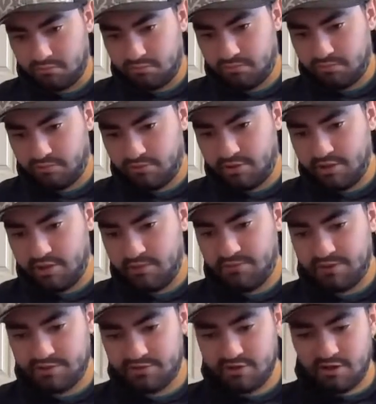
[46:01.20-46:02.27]

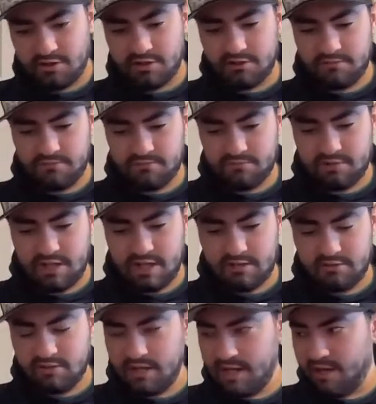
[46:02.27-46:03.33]
pretty solid. Okay,
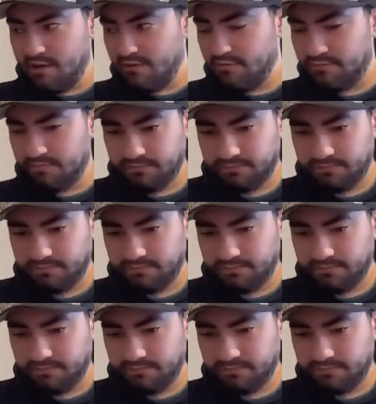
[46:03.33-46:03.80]
now